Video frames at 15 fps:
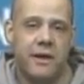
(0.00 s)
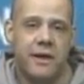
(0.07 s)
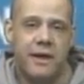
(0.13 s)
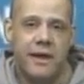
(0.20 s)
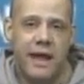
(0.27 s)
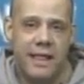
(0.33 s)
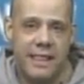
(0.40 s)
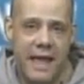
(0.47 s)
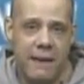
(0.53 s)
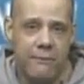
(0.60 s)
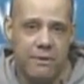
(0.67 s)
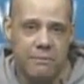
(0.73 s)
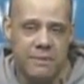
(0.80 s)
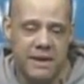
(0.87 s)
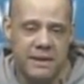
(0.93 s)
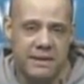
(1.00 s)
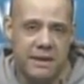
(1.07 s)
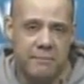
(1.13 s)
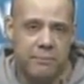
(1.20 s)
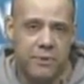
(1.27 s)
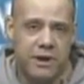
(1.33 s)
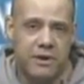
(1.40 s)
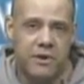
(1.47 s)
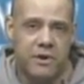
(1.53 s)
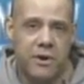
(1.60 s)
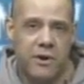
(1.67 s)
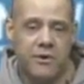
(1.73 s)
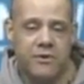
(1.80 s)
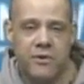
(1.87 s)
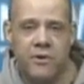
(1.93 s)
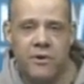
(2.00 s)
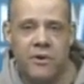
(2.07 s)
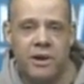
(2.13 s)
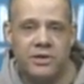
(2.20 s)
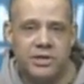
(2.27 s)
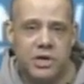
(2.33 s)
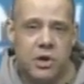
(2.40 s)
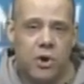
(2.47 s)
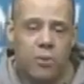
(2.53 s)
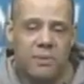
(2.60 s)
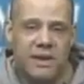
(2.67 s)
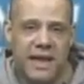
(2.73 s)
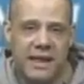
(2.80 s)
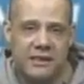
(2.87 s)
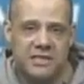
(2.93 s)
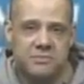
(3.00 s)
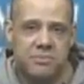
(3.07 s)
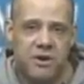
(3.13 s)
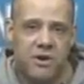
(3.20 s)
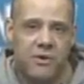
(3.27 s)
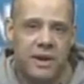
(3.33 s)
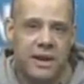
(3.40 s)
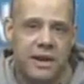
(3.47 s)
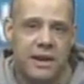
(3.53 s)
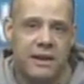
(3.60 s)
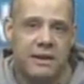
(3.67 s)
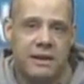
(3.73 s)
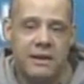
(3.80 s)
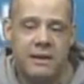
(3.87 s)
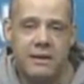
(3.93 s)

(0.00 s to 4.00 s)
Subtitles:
and that would mean that Brett Gardner and Jacoby Ellsbury and